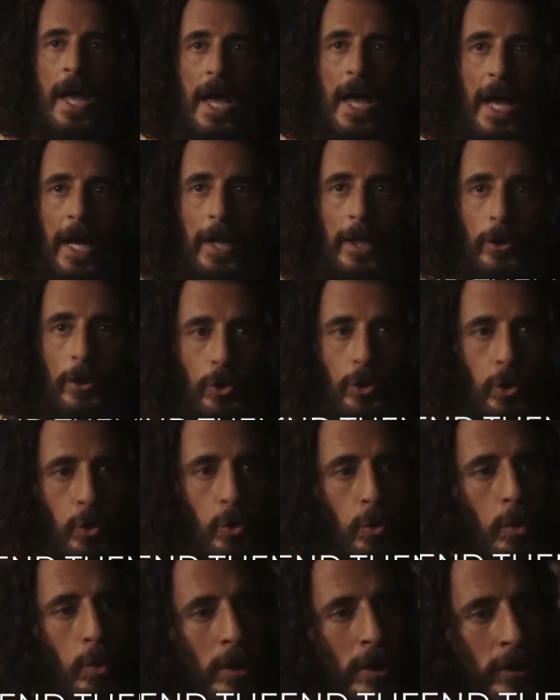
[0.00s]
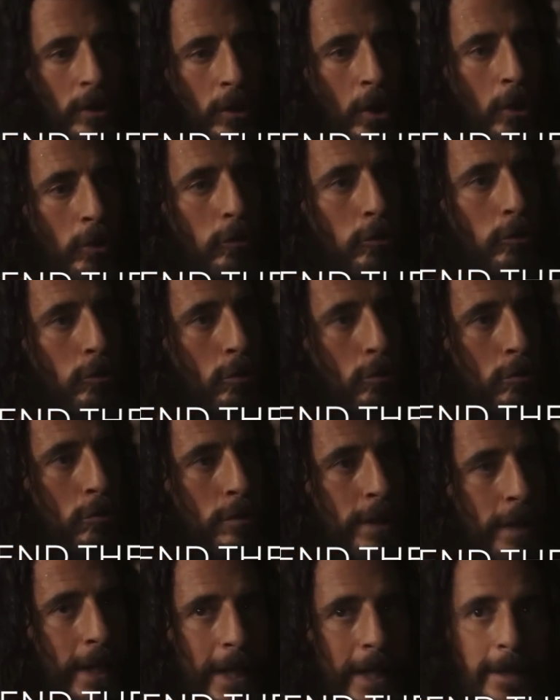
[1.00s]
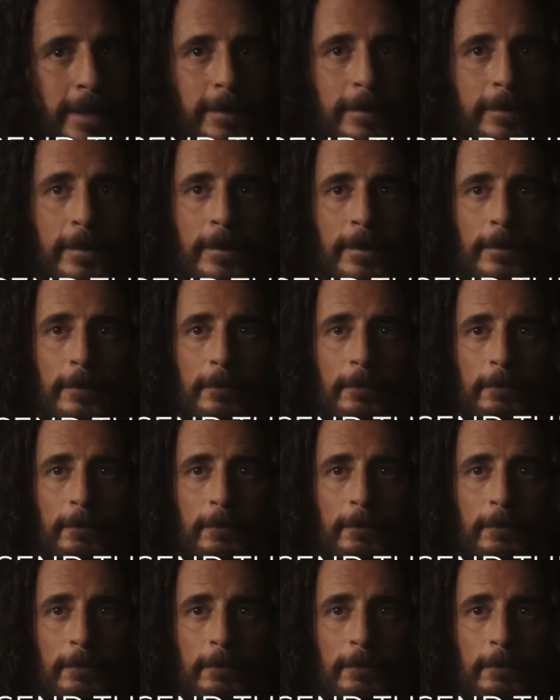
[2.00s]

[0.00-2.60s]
to send them out, two by two,